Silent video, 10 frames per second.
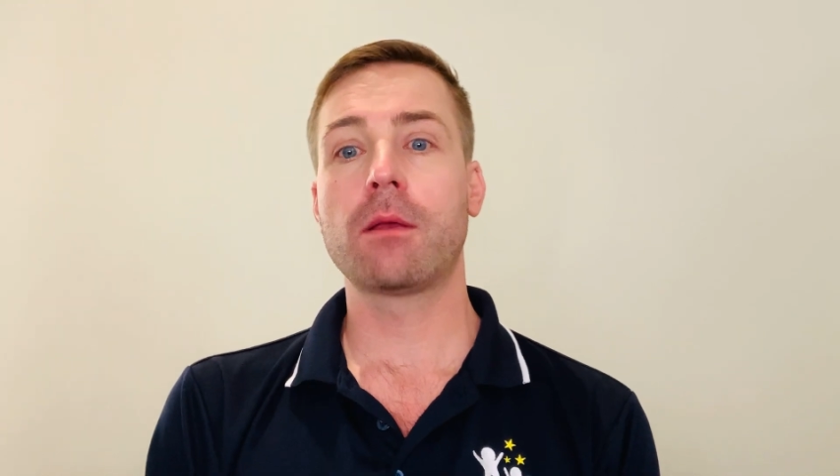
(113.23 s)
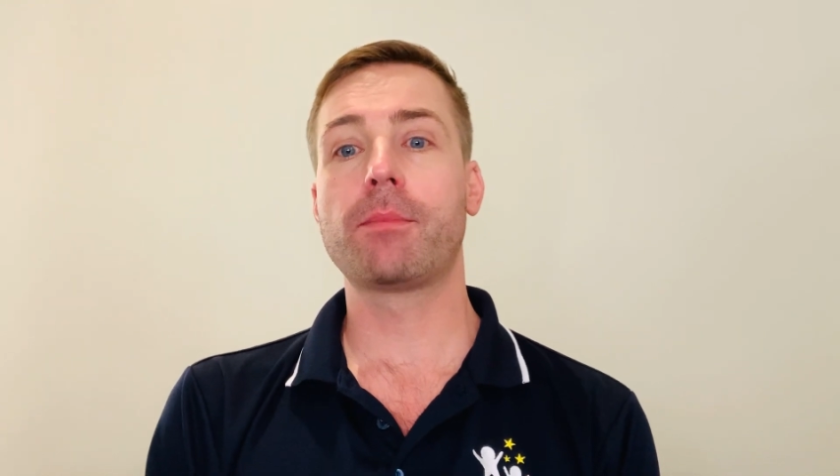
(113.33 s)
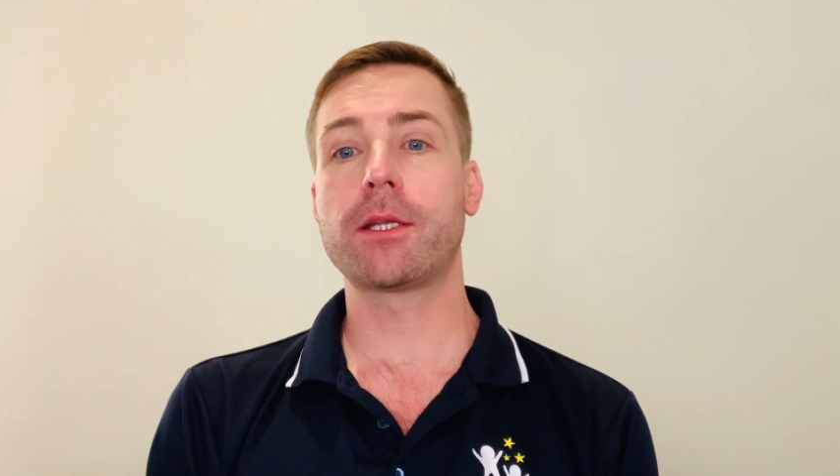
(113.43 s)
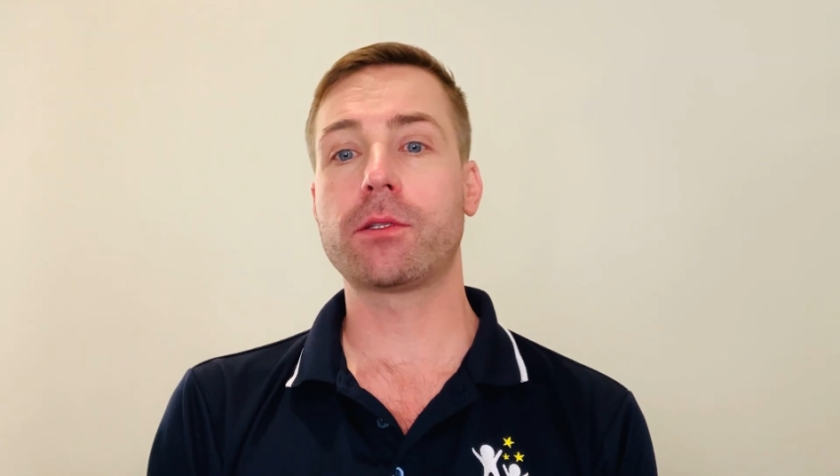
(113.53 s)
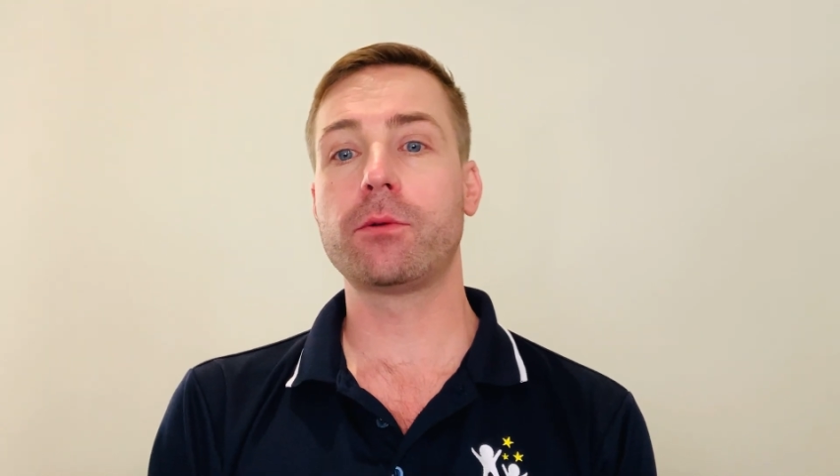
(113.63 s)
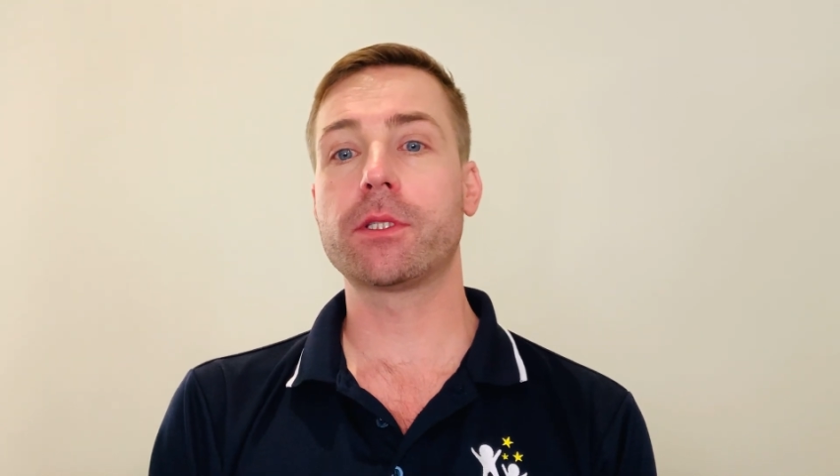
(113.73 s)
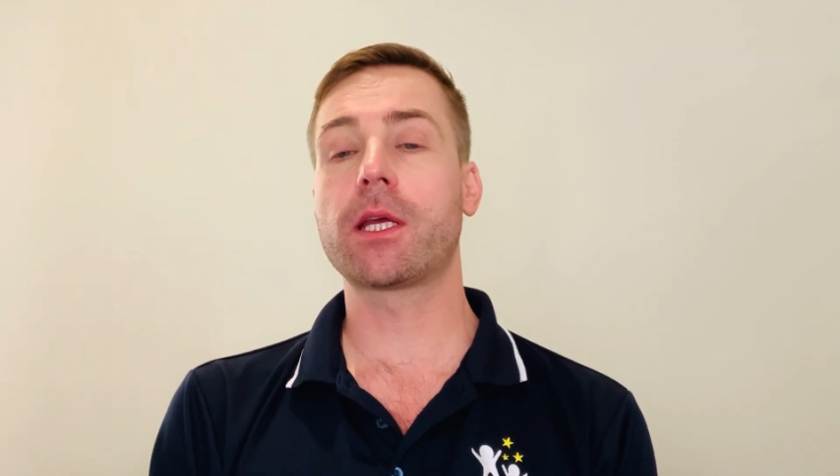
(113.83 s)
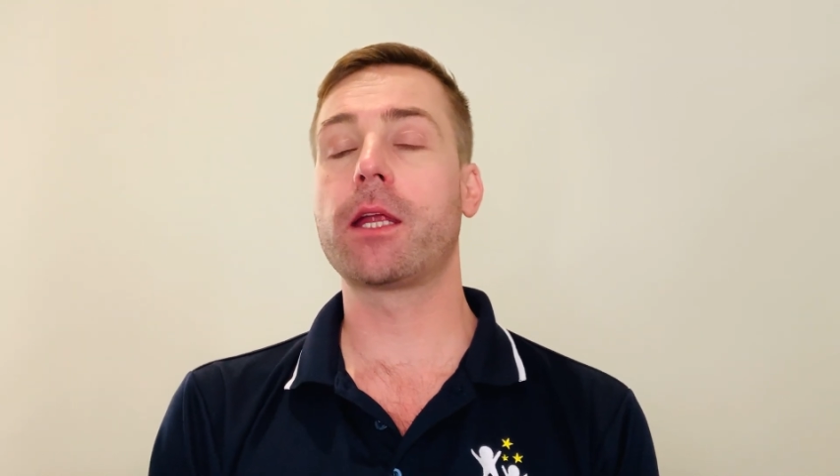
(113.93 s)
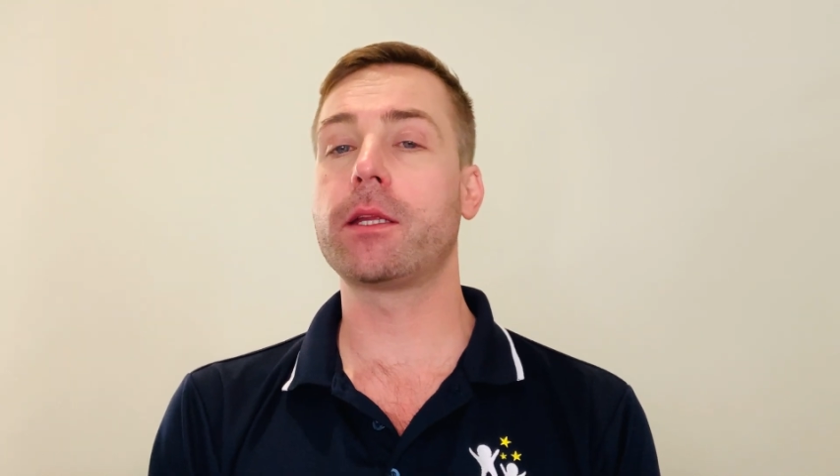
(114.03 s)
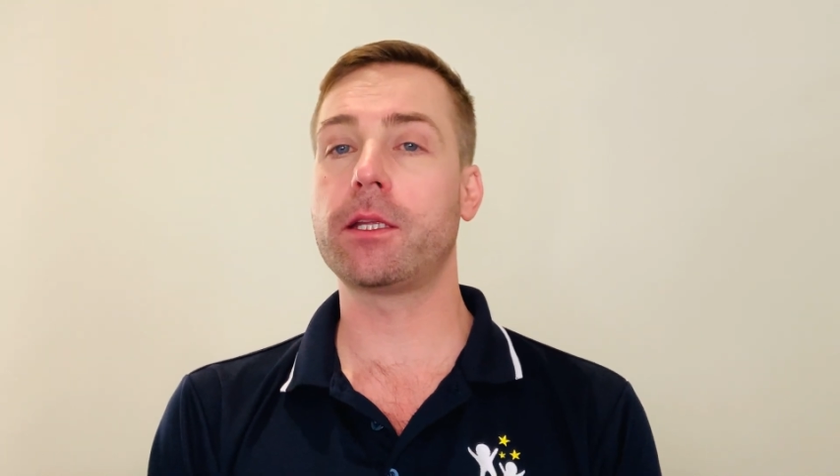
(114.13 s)
by
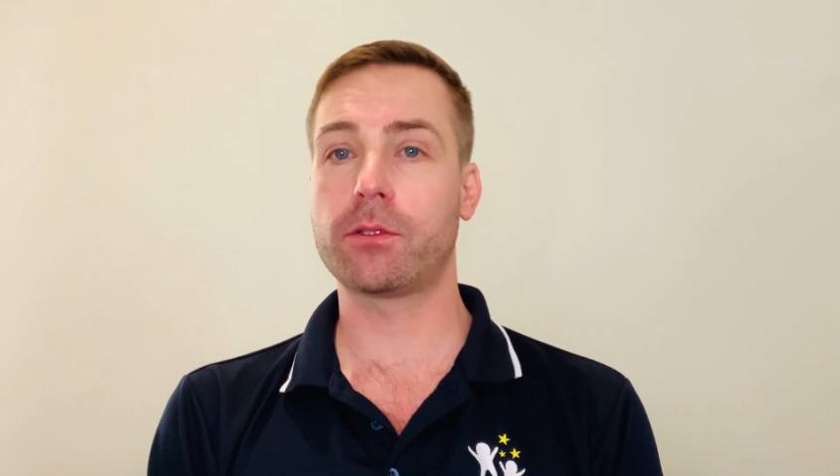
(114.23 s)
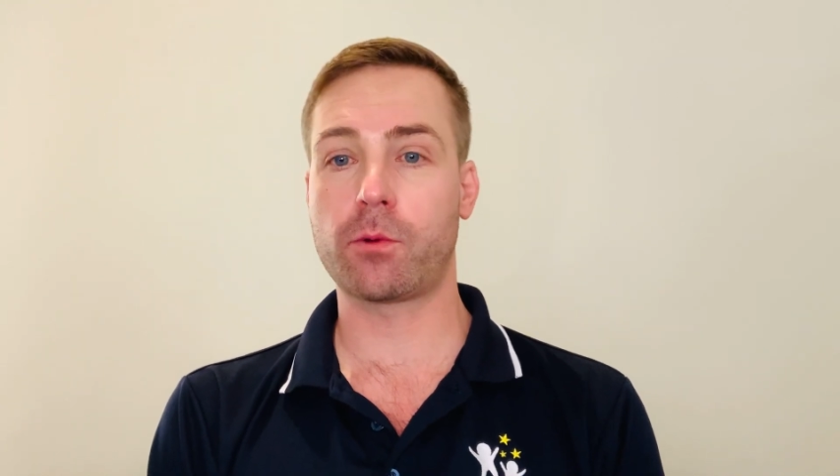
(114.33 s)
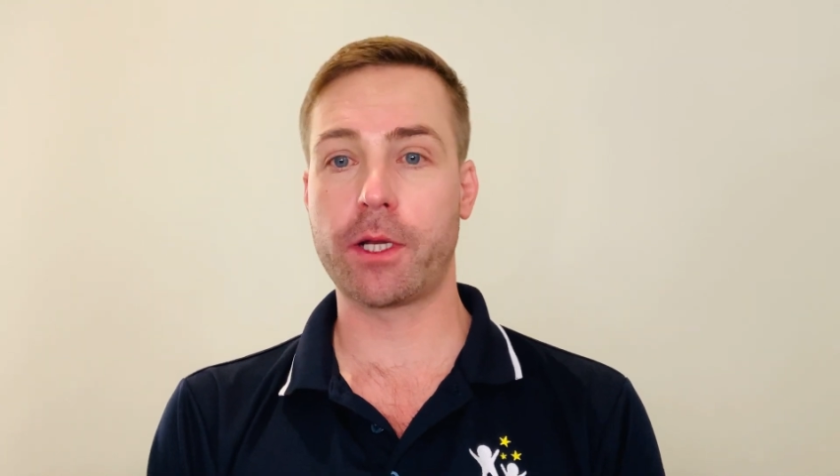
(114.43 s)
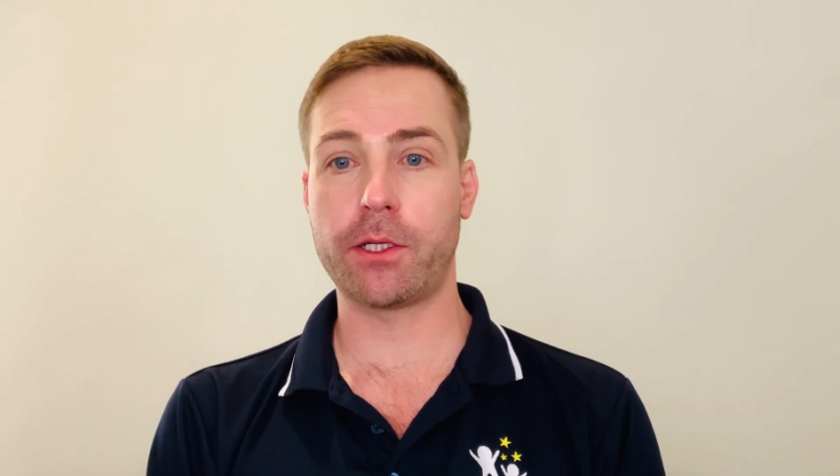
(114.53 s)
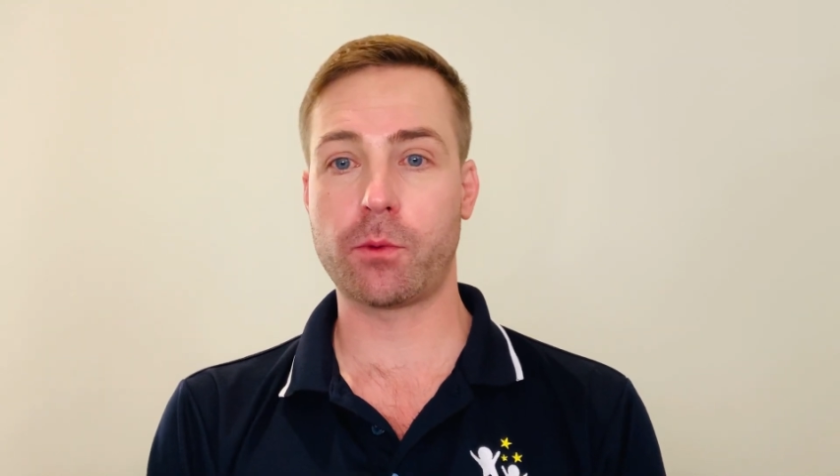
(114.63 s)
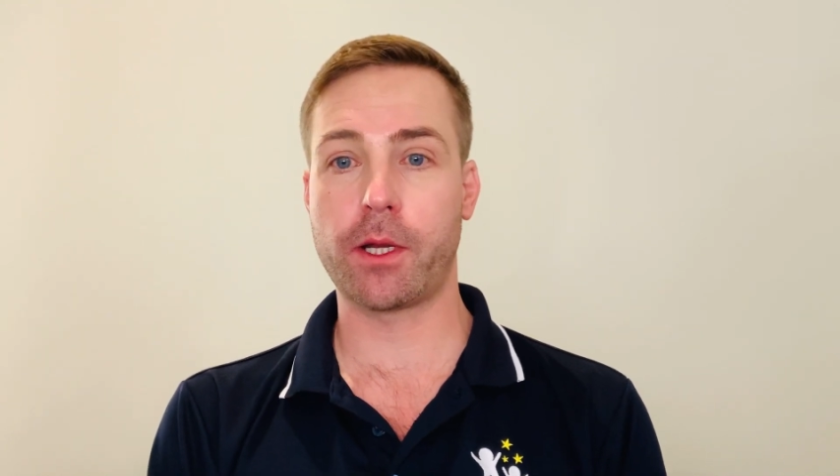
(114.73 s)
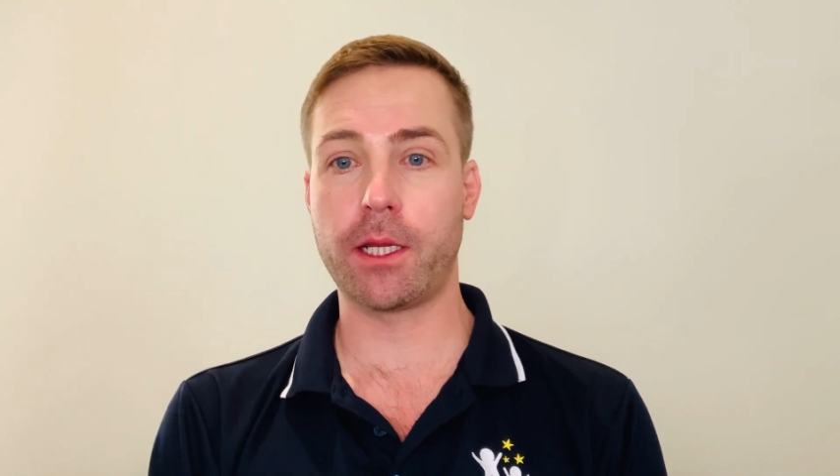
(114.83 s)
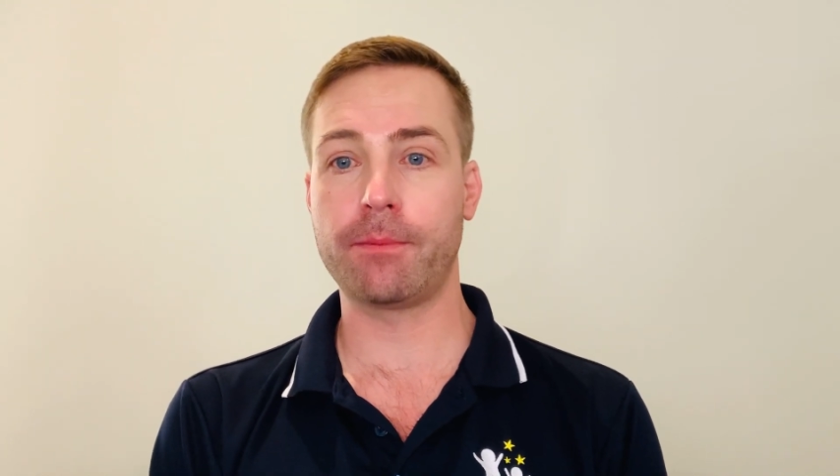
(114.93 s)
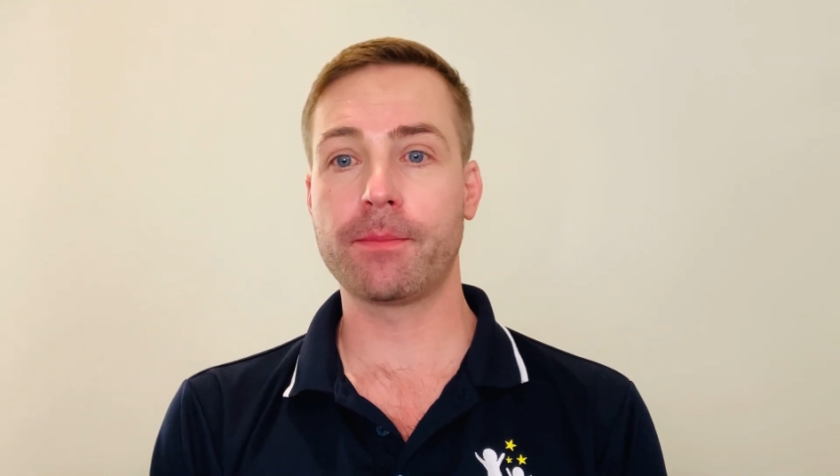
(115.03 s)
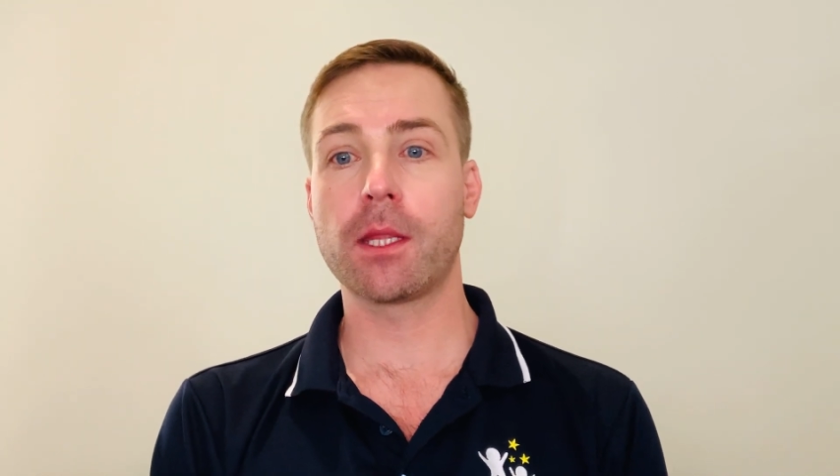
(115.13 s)
suicide in 2020,